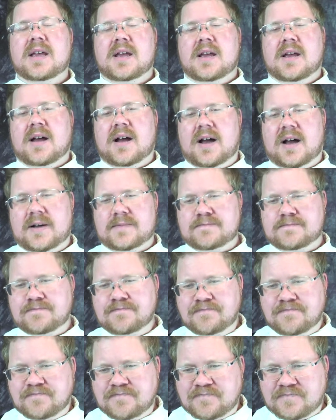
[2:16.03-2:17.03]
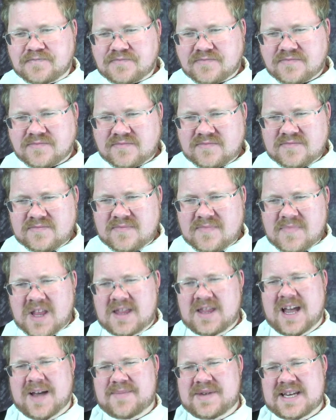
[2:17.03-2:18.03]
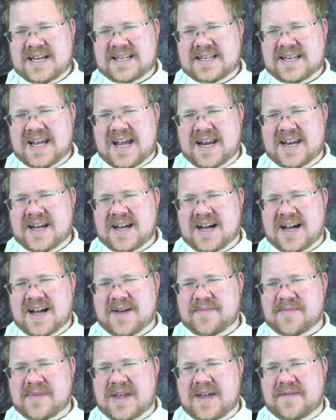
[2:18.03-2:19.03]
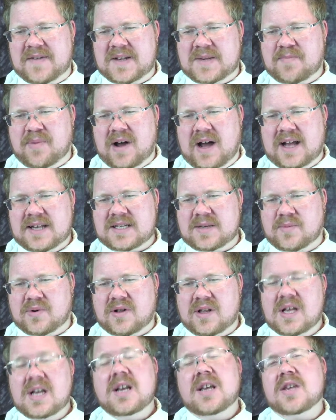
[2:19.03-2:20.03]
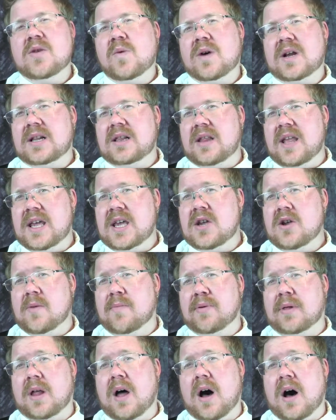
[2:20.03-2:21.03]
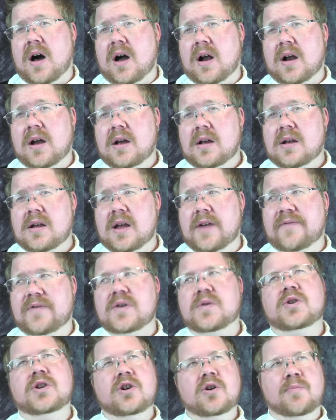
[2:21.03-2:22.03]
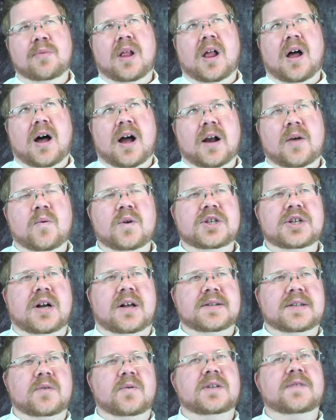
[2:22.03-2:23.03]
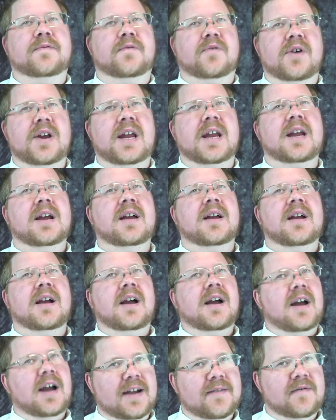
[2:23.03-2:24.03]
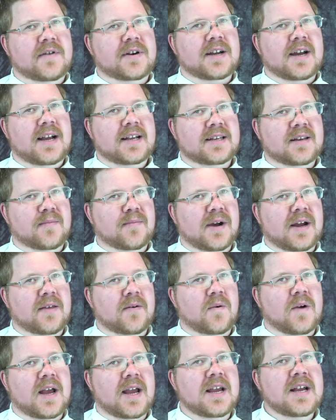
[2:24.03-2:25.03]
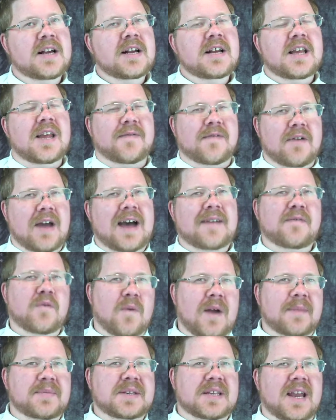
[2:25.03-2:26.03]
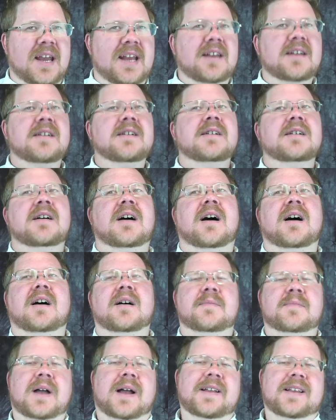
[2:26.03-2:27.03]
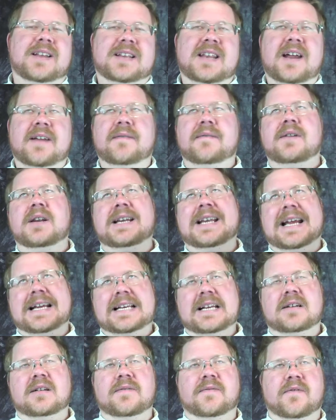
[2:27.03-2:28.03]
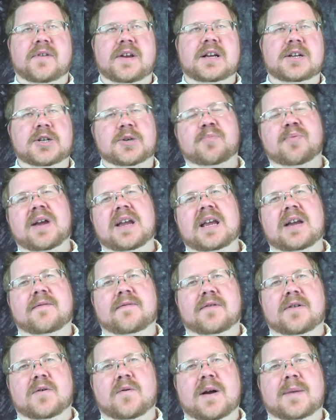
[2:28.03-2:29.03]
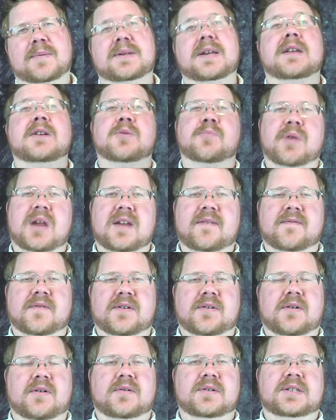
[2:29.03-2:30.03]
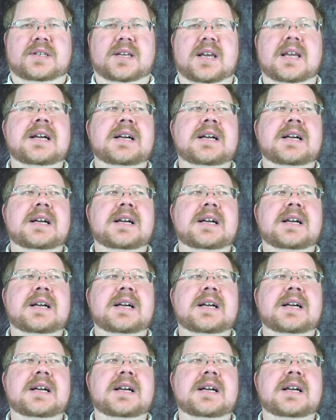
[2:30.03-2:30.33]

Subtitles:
That being said, if it's possible, you want to link your blog. If you do blog, which also is free advertising, by the way, if you have a website, it's not technically free because you're paying for your website and you're paying for your hosting,